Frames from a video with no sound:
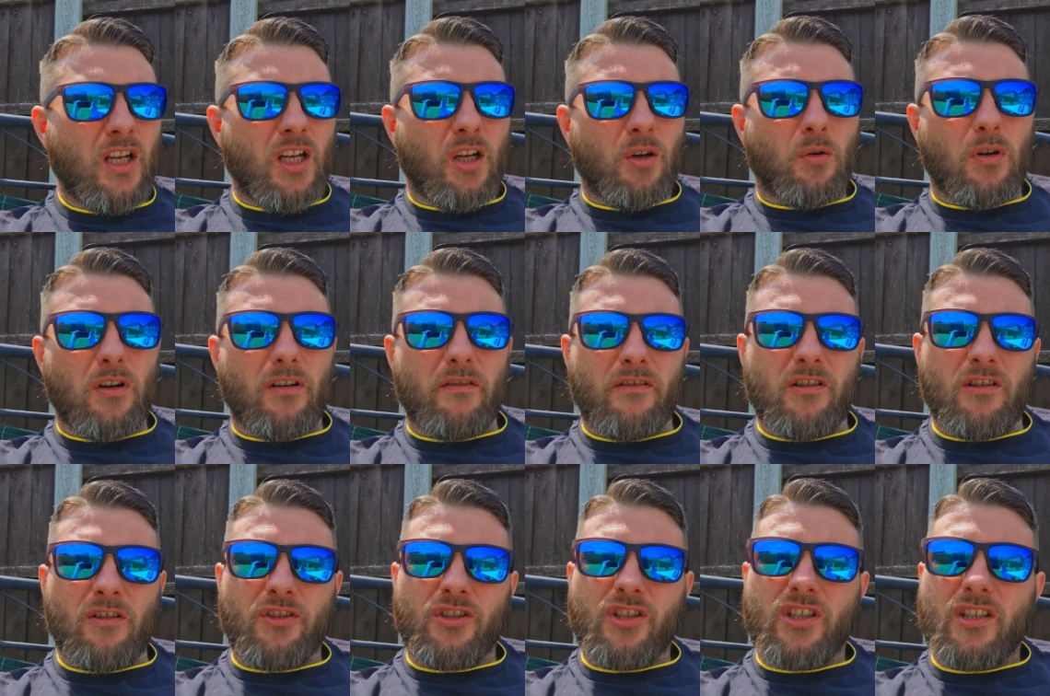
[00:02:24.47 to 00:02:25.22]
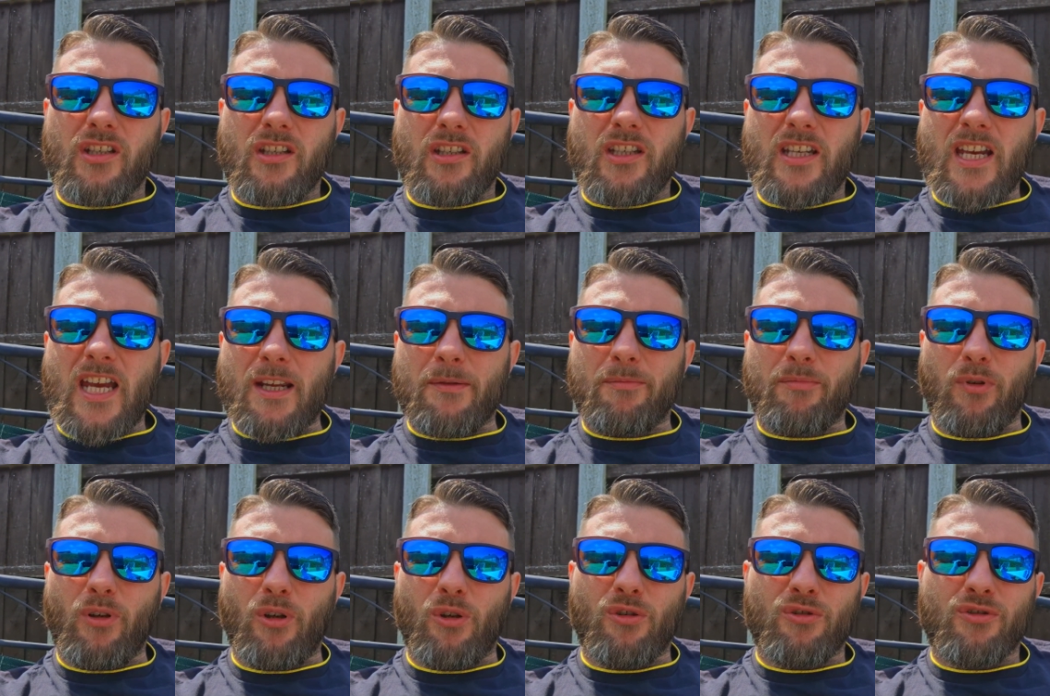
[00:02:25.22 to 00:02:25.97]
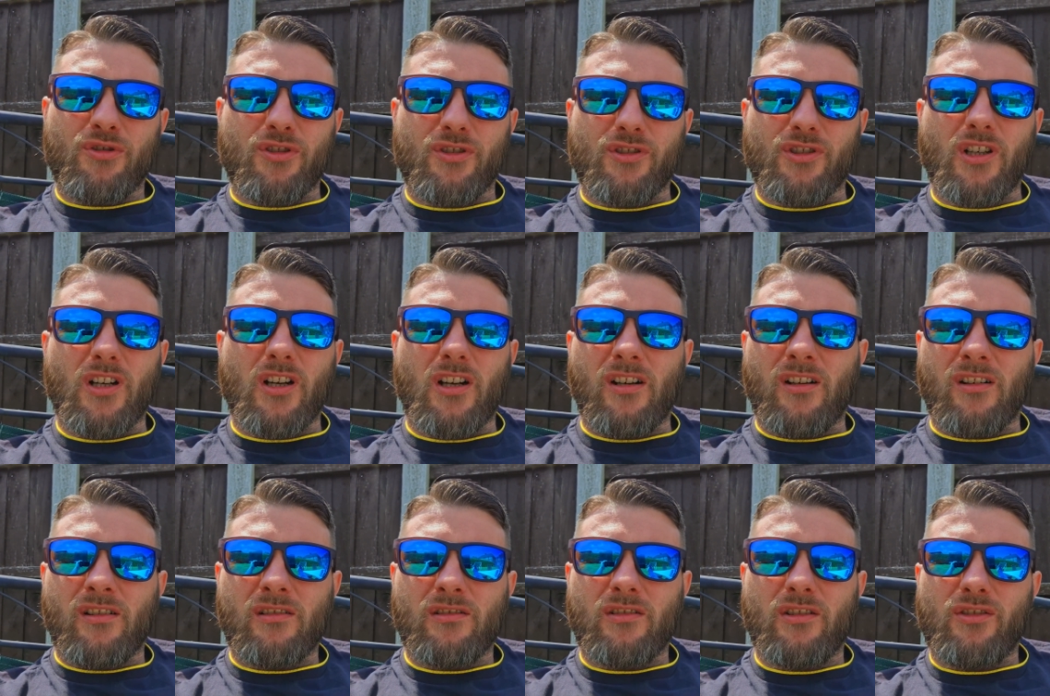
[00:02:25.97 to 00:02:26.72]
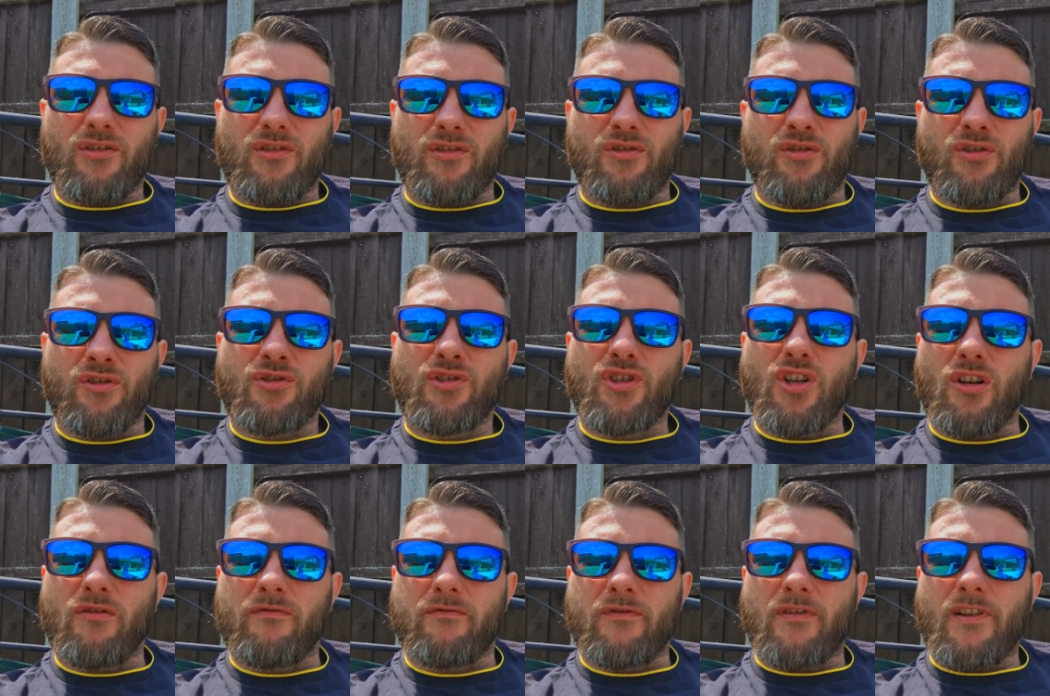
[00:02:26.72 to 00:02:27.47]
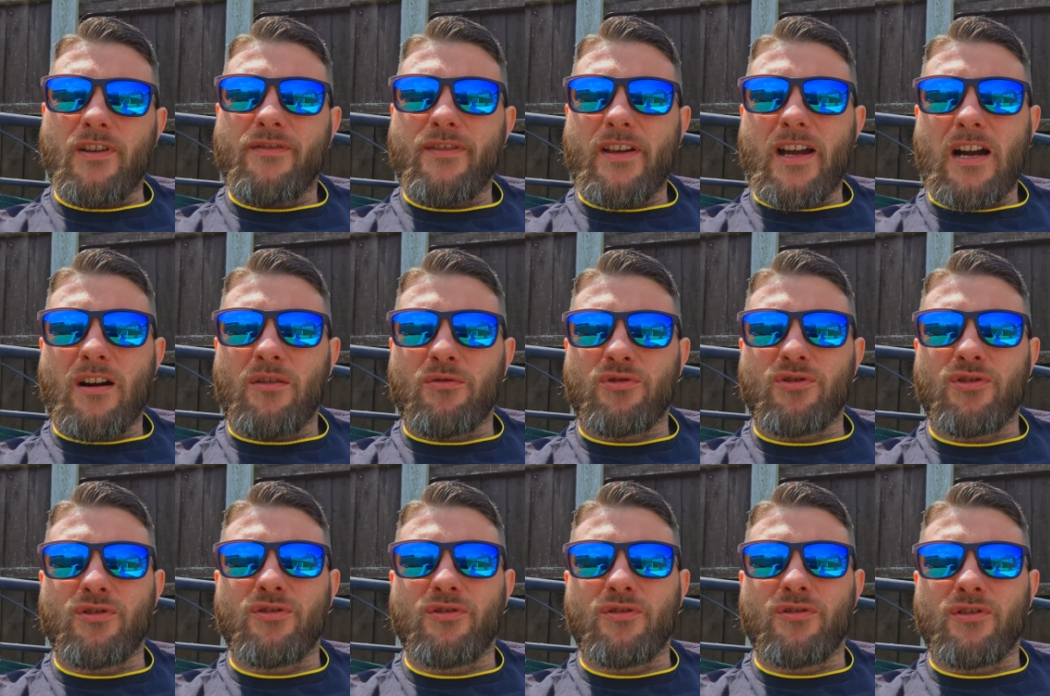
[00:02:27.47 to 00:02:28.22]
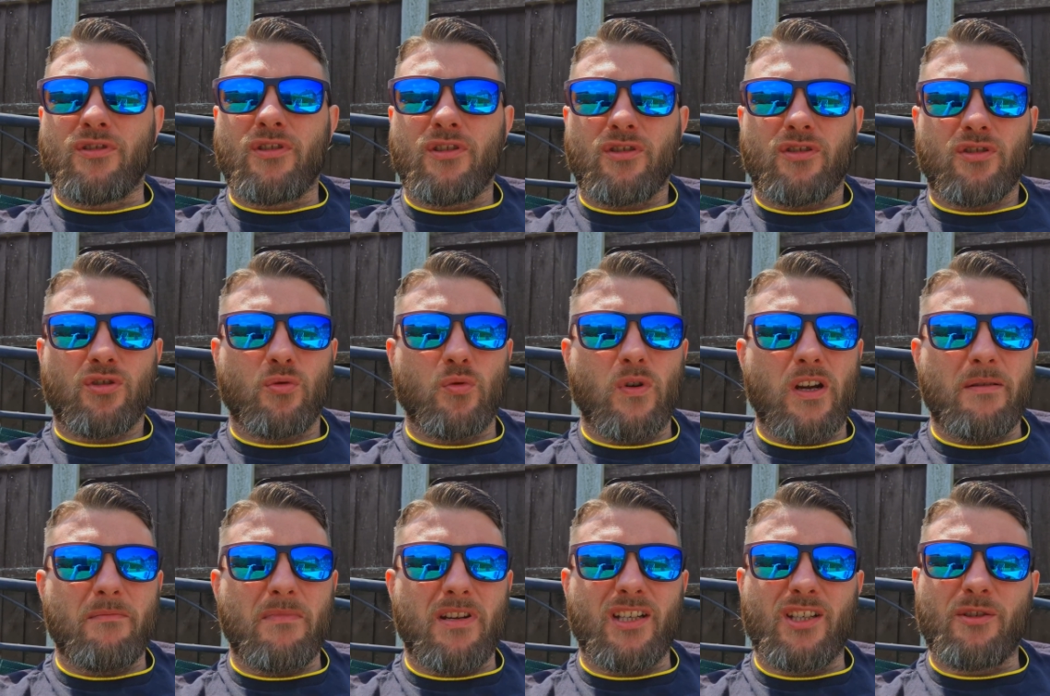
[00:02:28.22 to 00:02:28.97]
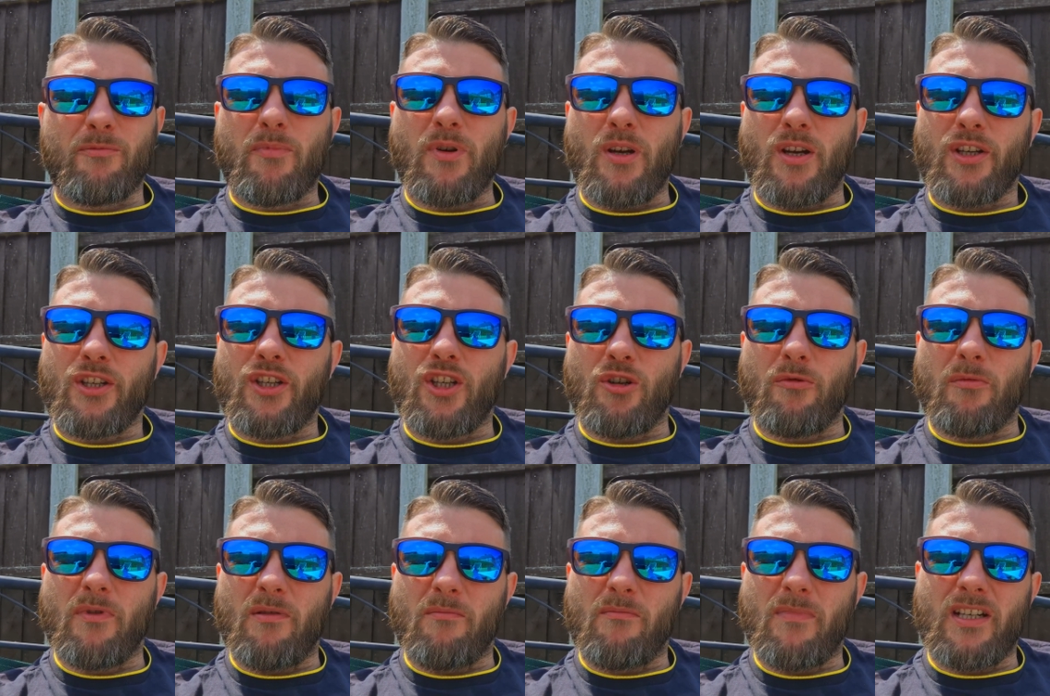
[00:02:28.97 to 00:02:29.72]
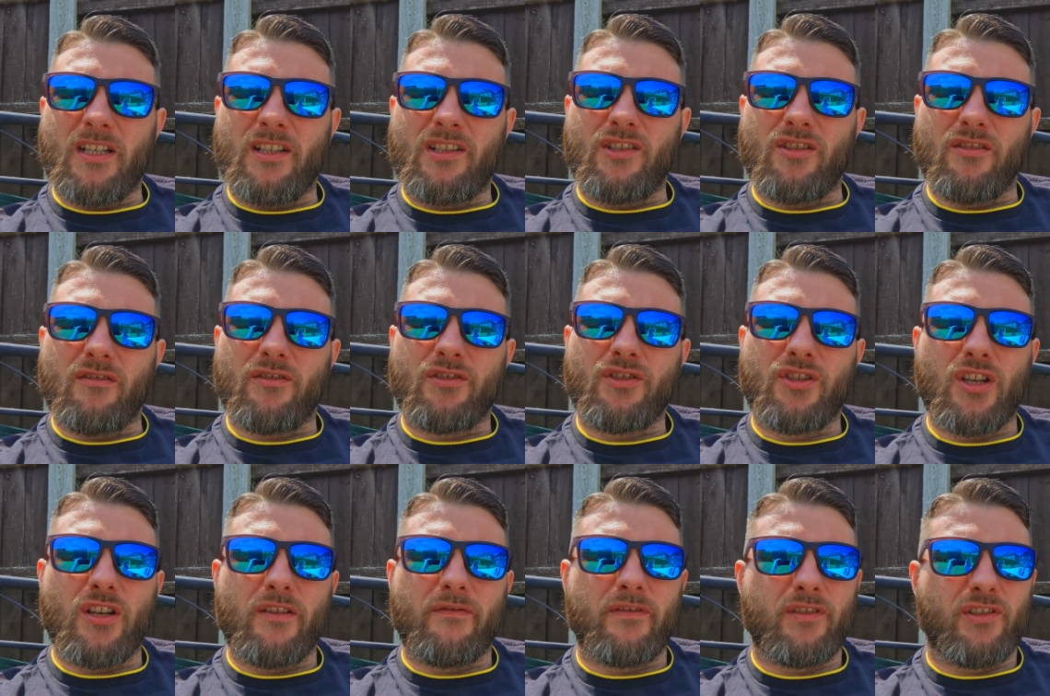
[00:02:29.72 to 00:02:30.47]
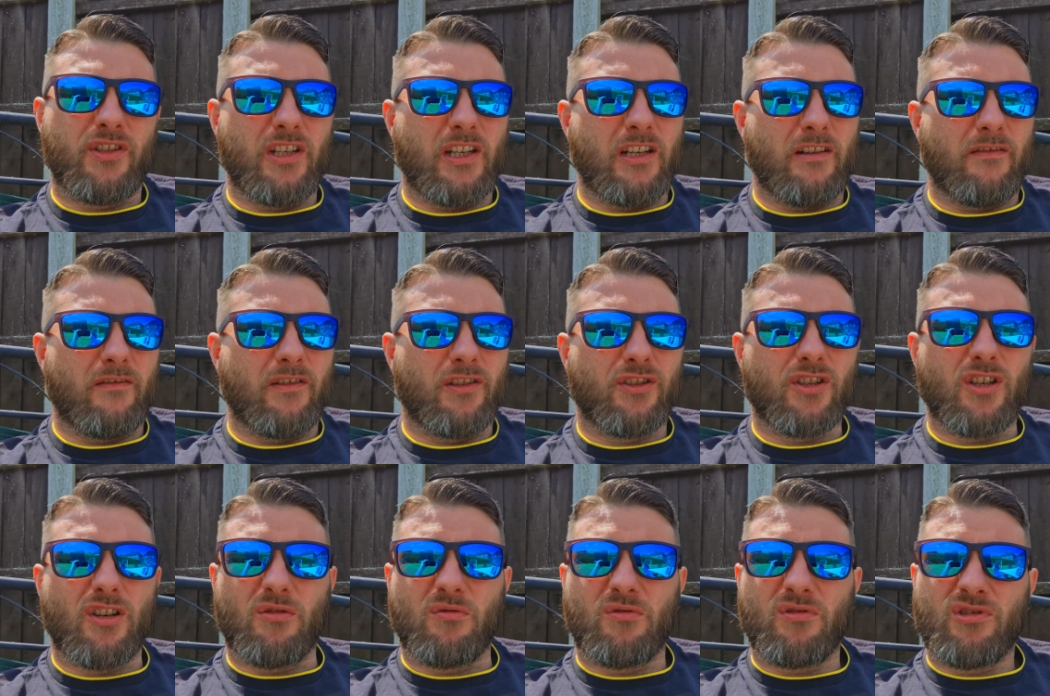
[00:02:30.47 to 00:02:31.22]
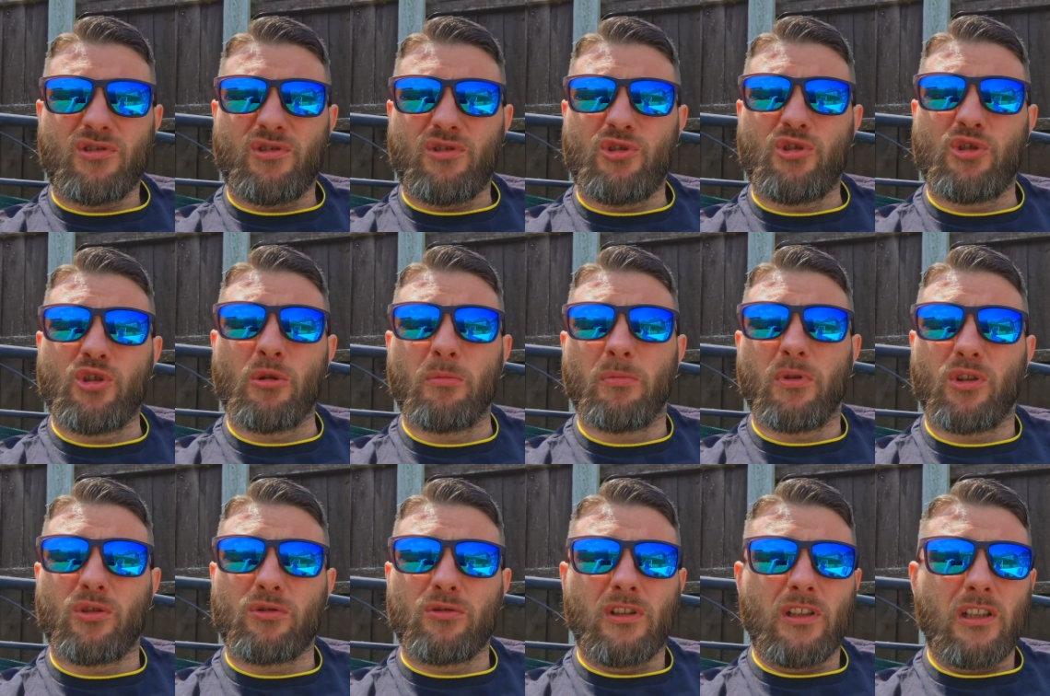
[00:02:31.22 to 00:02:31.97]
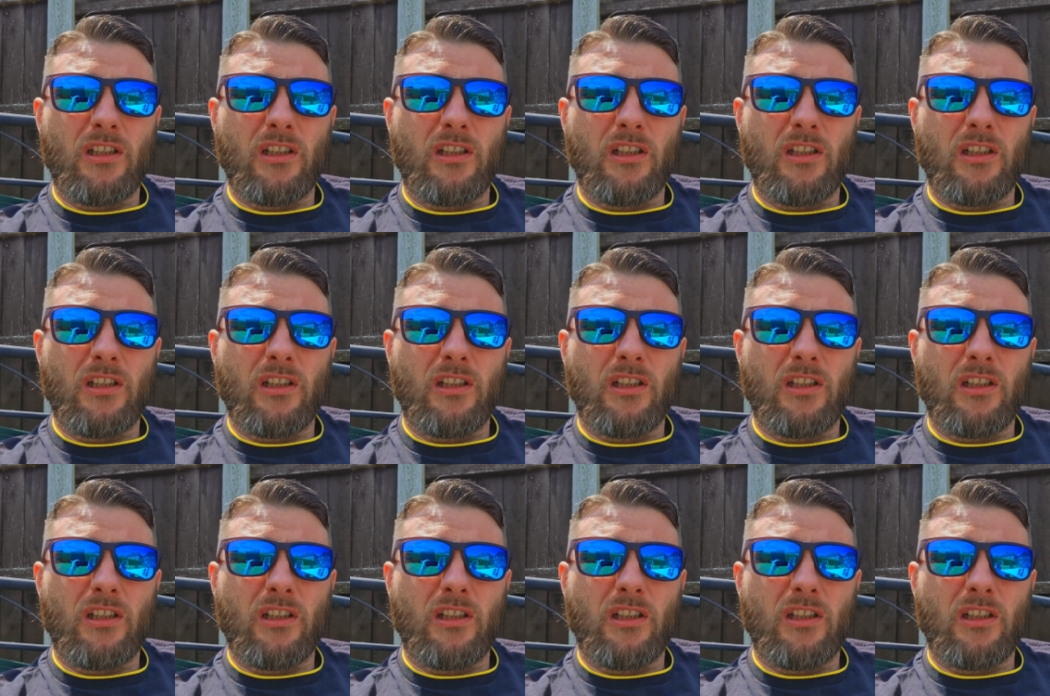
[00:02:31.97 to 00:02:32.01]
whereas K Plus has got just over 1,000 square metre per cubic metre of surface area, so it's double